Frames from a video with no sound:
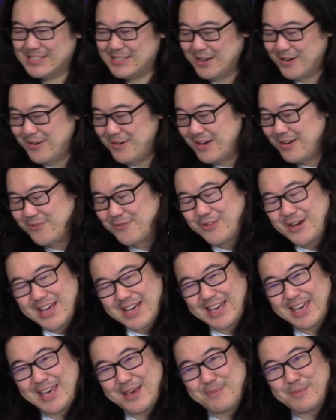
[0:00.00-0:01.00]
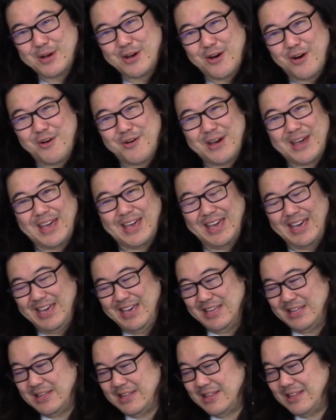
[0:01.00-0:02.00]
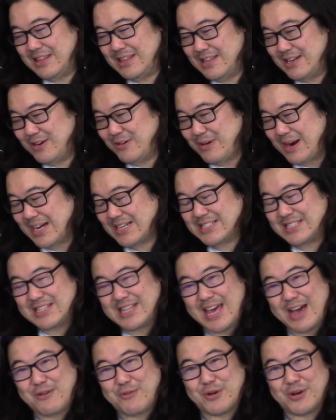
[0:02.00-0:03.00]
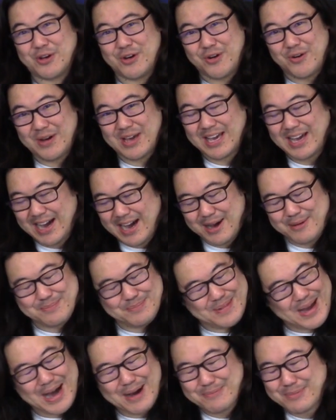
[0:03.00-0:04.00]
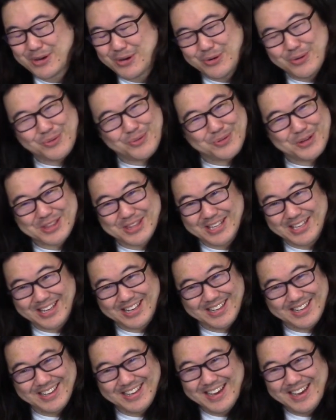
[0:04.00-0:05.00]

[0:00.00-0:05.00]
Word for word: So if we keep going in the direction that we're going, I'm I'm cool with it.